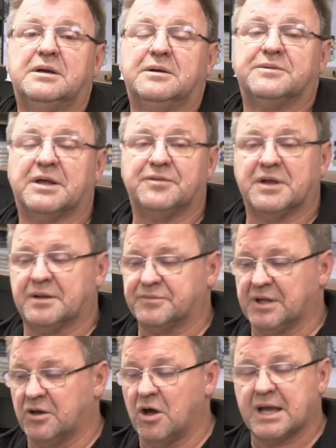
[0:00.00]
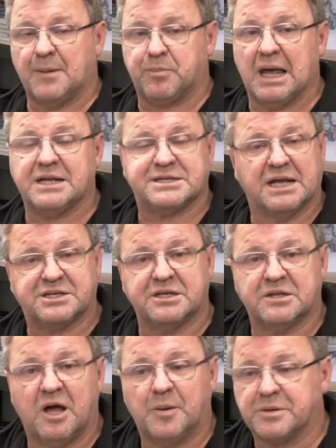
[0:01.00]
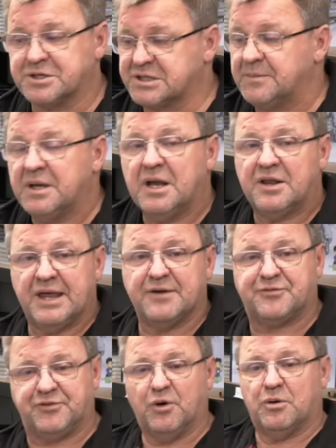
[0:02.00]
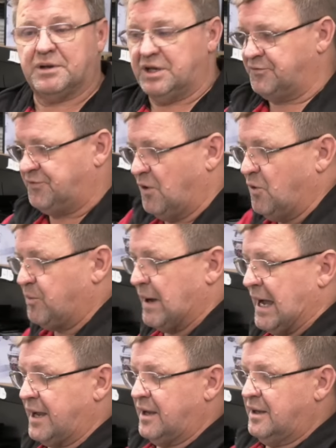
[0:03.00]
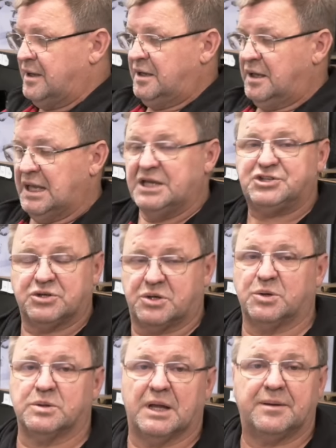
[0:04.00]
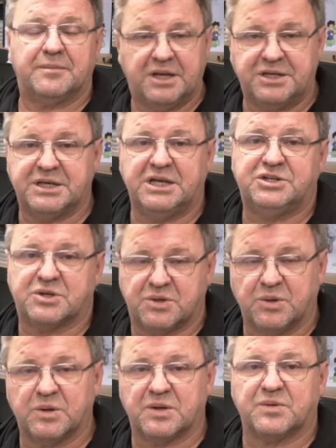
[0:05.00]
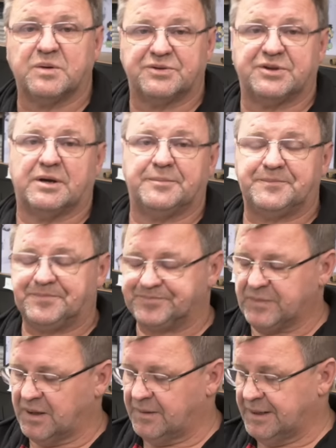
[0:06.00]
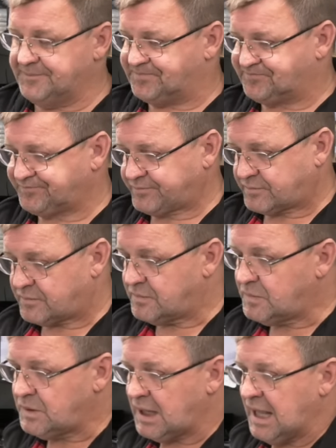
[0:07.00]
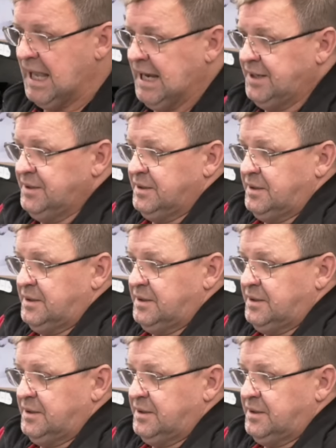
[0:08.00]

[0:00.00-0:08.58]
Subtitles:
the lockup plate's actually liable to slip. Therefore, your fallback is your cooler. You need your cooler all the time, all right? And